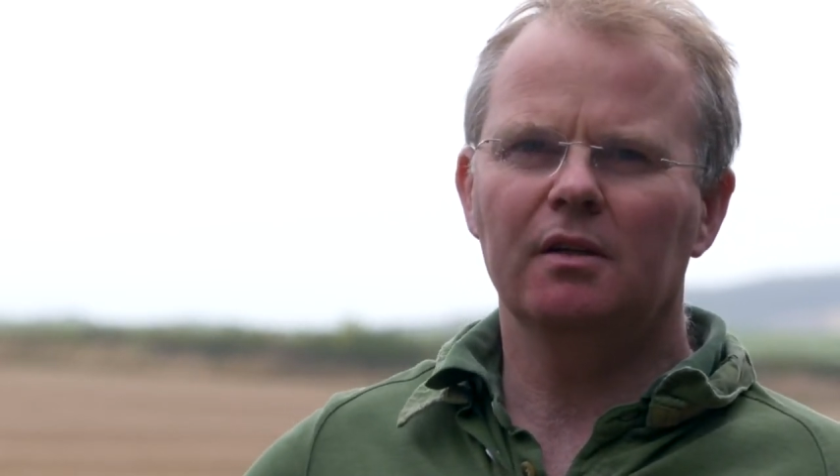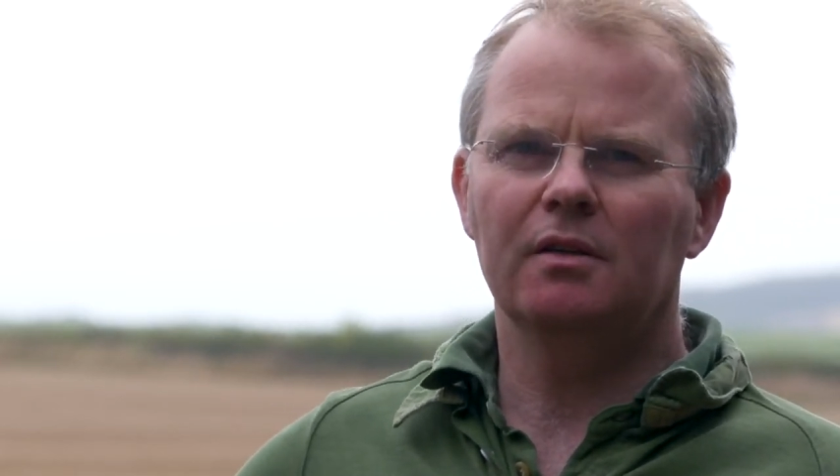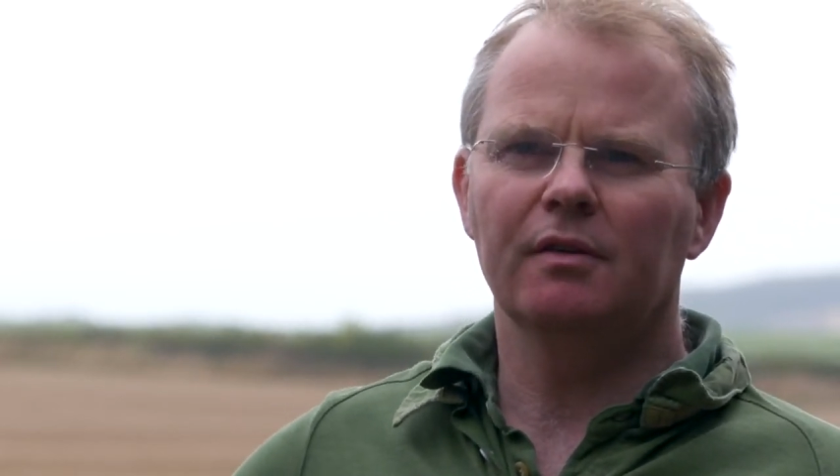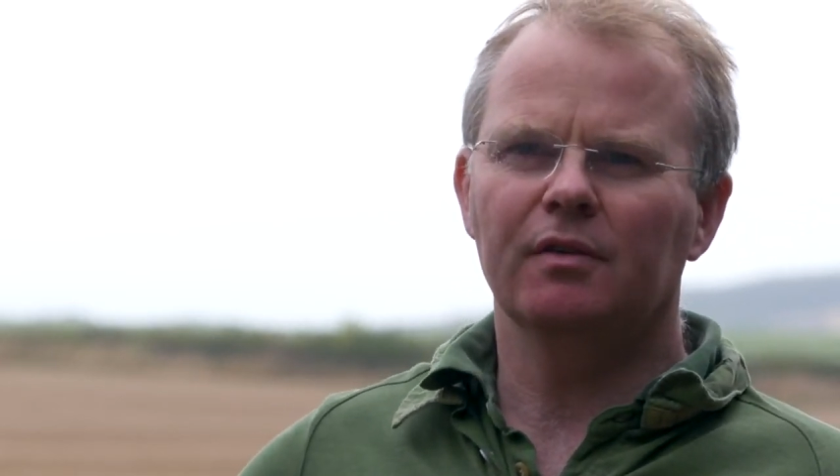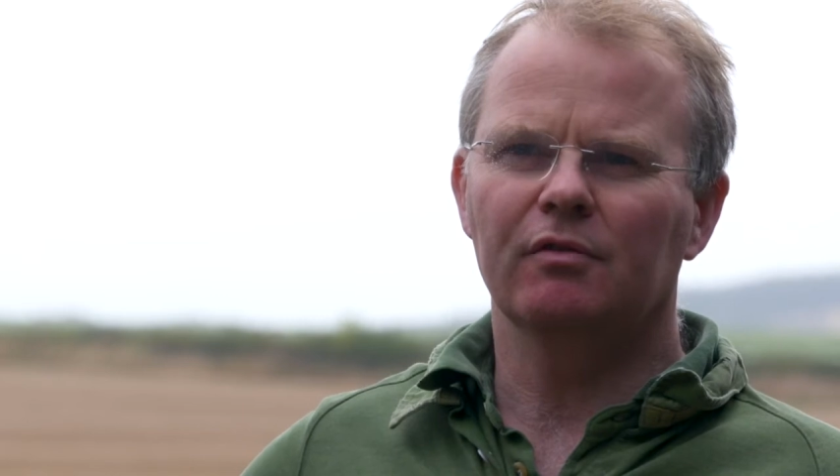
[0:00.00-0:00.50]

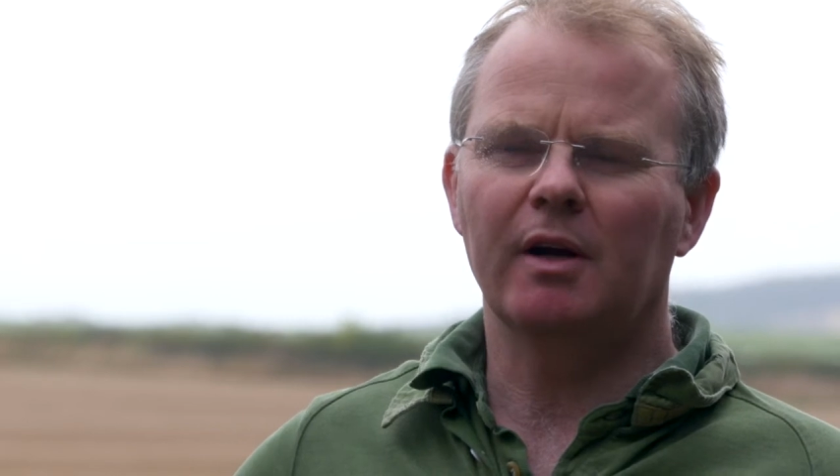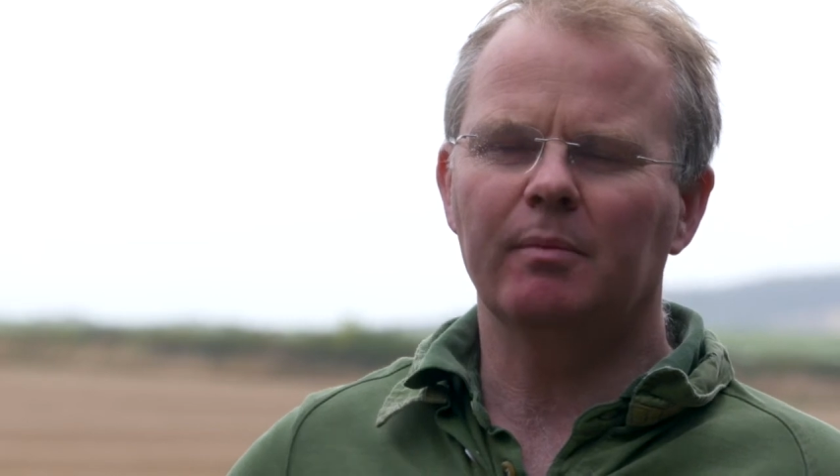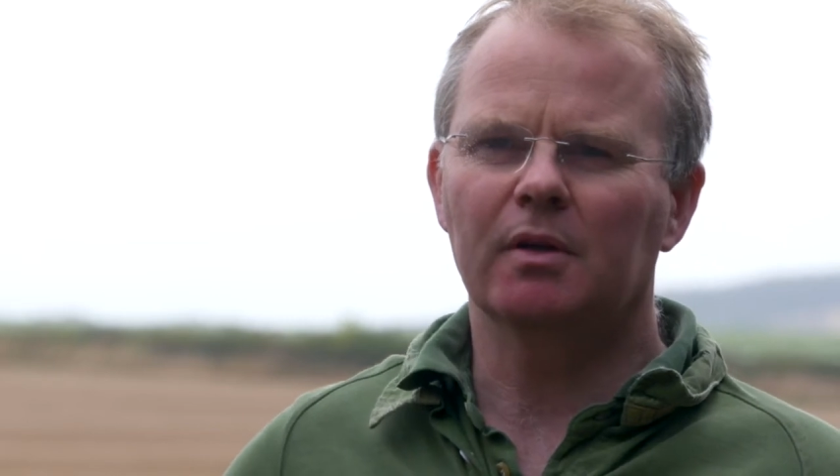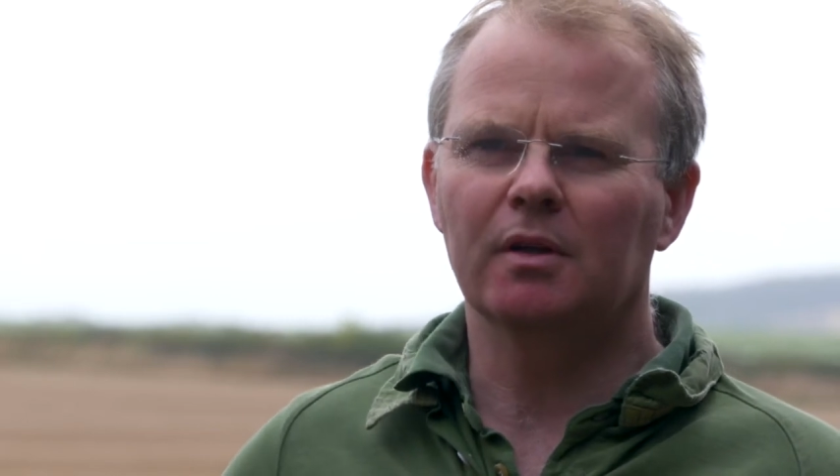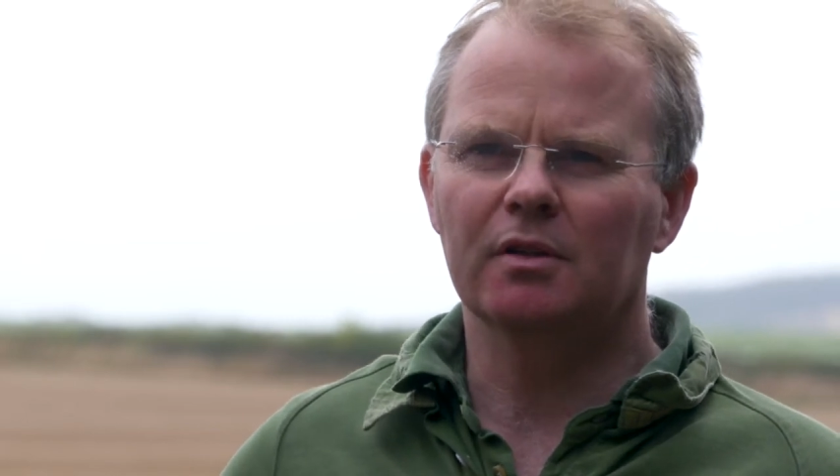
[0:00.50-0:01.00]
different
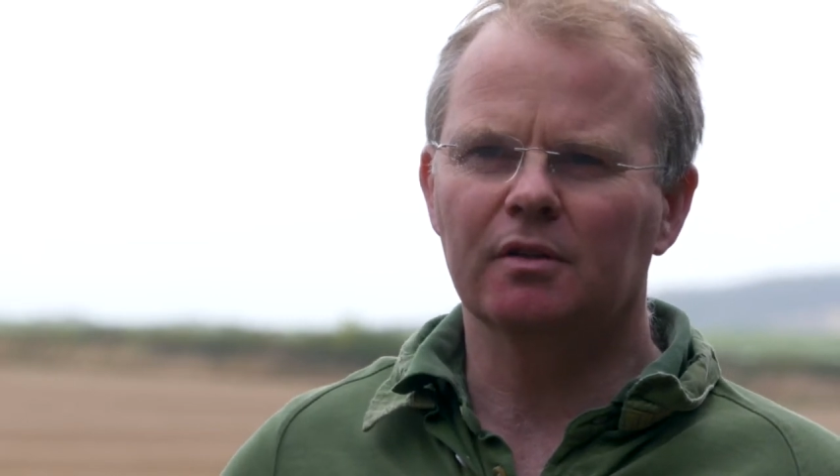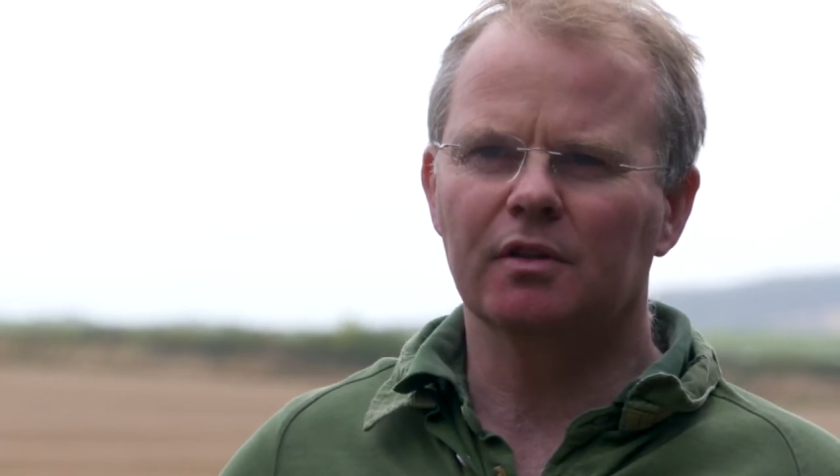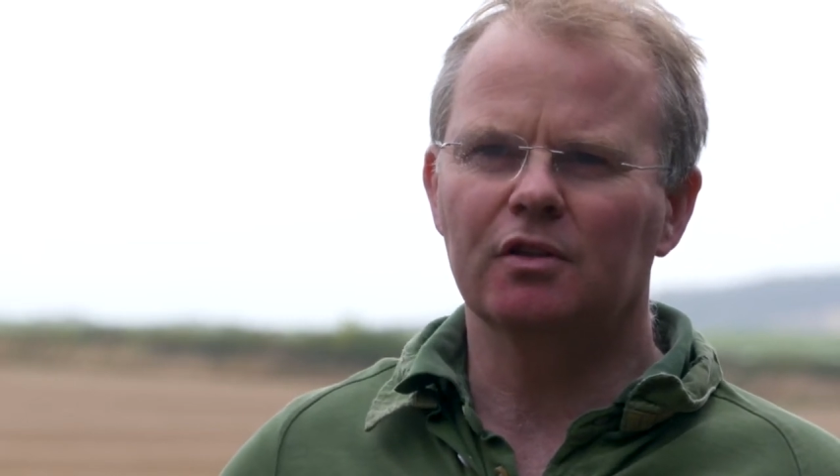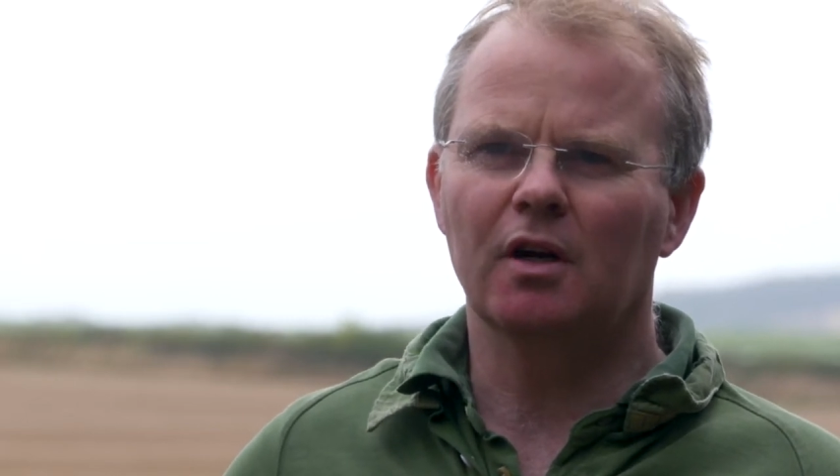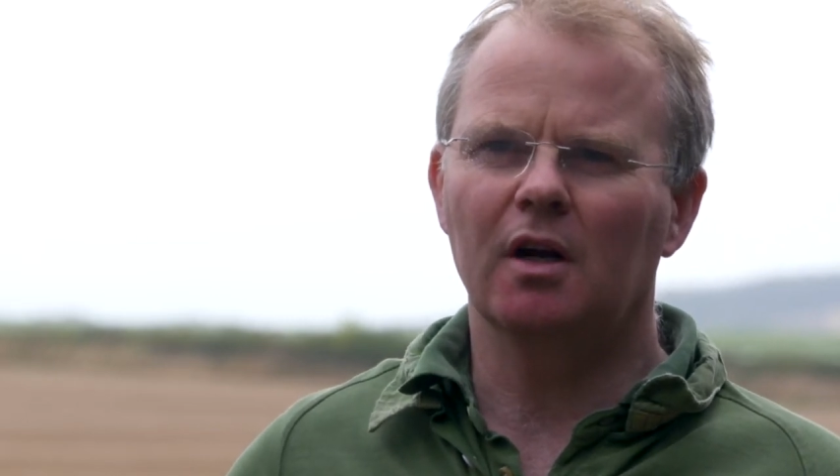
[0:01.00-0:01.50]
replicates of
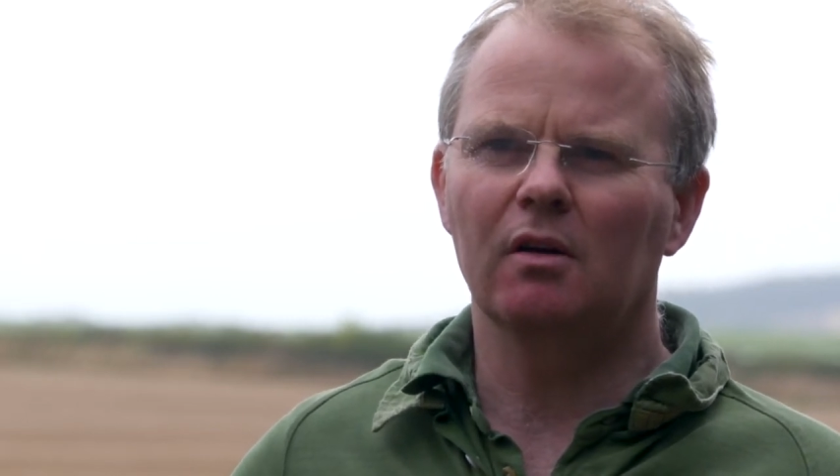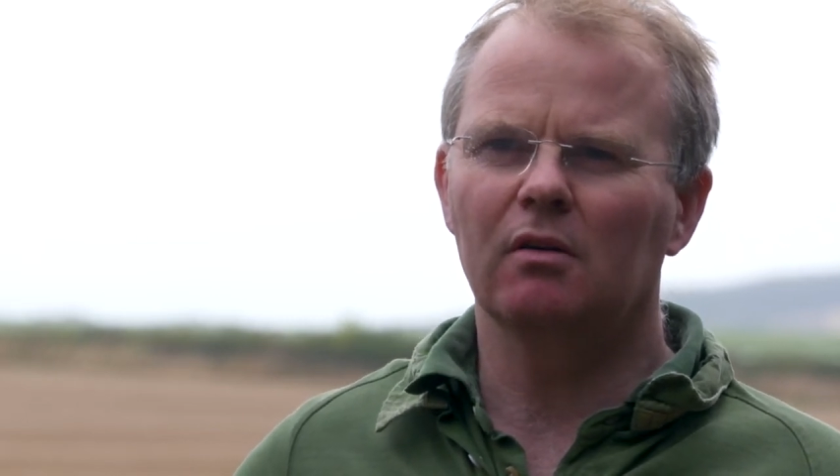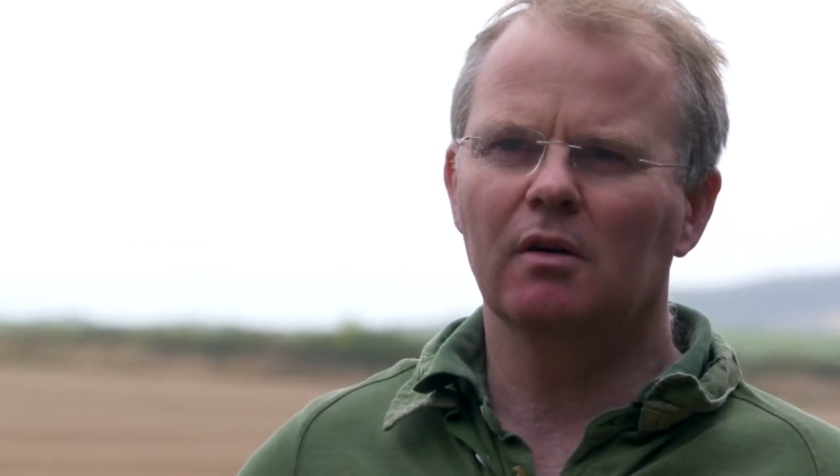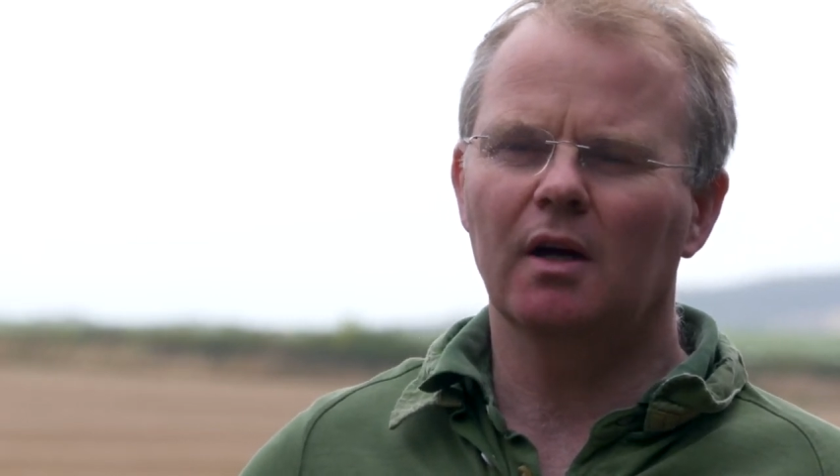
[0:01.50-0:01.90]
the trial,